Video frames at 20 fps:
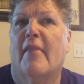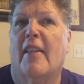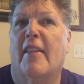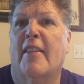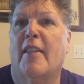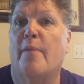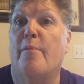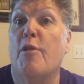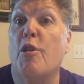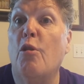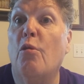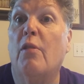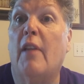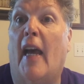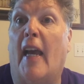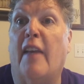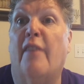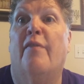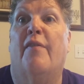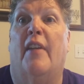new
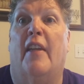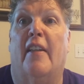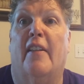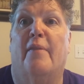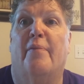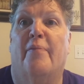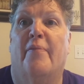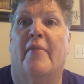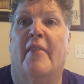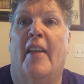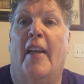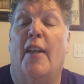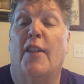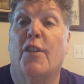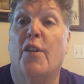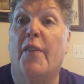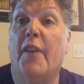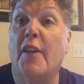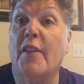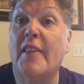life in.
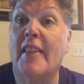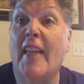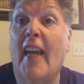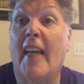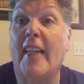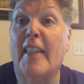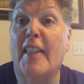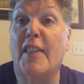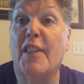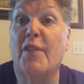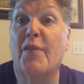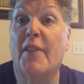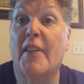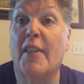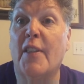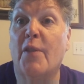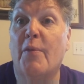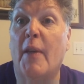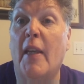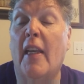So there's the ideas for
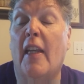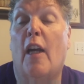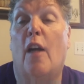this week.